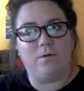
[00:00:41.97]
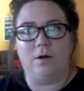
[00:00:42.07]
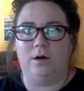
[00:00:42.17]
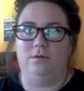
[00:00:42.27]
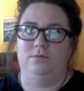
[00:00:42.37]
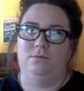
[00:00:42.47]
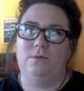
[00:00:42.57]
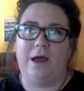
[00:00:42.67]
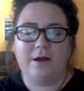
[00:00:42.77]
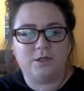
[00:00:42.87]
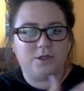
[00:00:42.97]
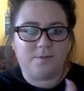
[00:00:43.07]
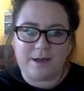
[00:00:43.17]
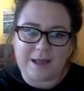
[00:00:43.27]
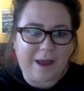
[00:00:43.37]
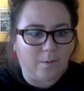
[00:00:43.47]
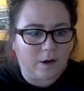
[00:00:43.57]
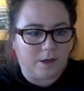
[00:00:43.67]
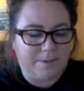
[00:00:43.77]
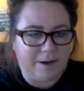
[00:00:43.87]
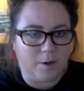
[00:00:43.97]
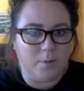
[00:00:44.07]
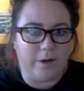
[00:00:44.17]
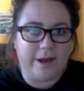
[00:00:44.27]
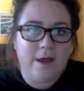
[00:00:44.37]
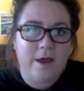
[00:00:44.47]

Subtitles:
Or how did you make that work on PowerPoint?